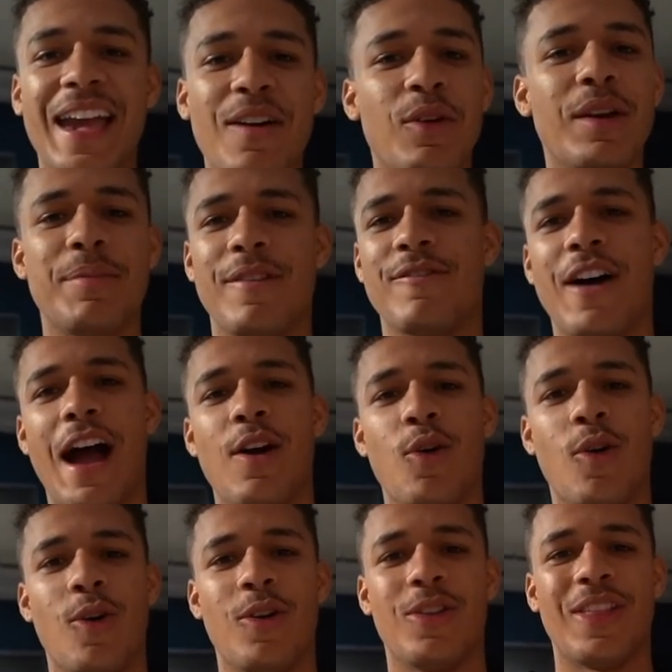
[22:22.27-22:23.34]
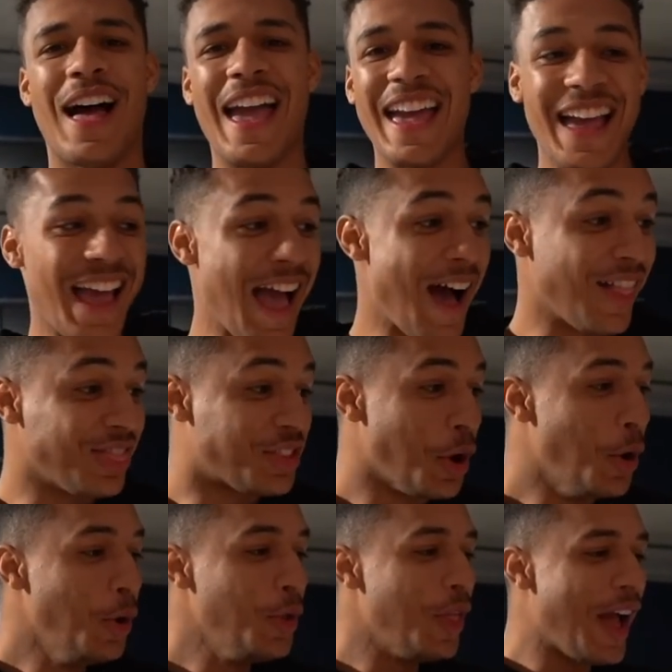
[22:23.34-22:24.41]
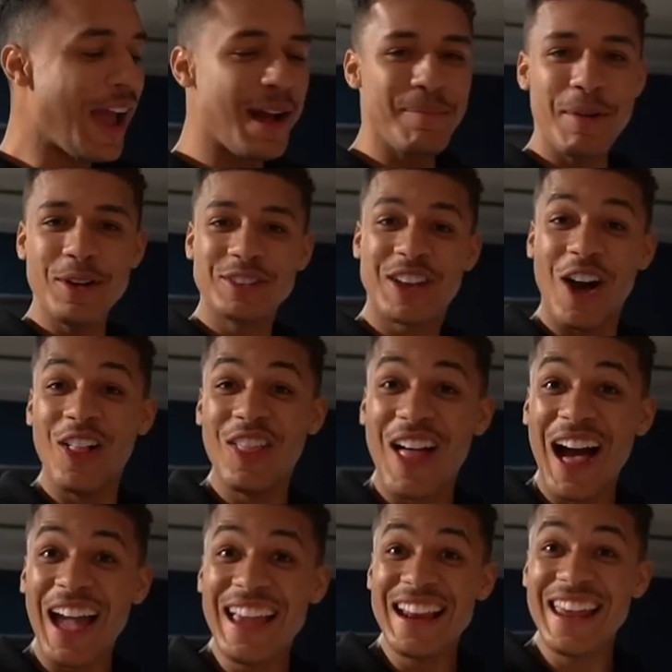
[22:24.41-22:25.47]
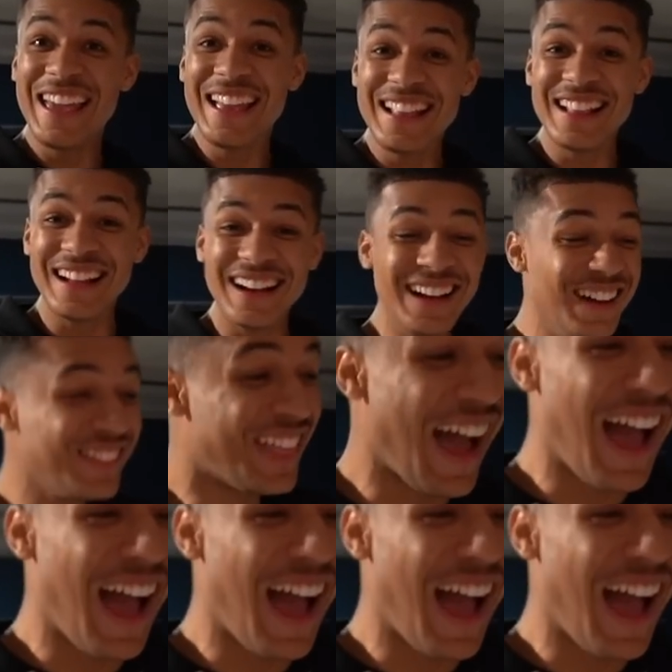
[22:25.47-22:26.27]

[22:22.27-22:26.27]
it would have been viral. Yeah, like fact. two Lambos collided. that